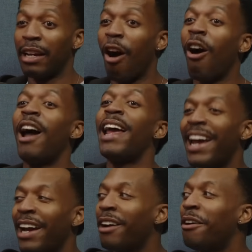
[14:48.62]
all
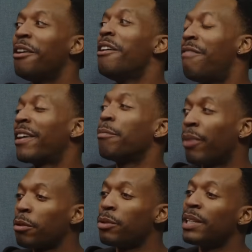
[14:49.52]
hell fucking
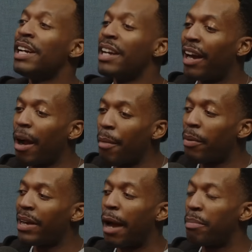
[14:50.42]
broke loose. And I
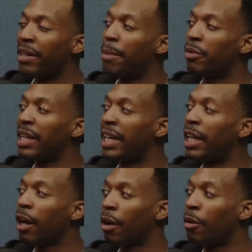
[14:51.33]
remember not being able to
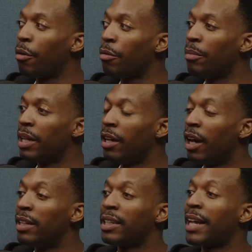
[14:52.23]
get home
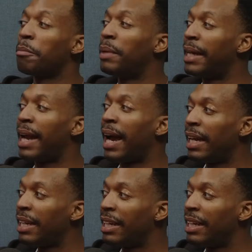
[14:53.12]
until like midnight.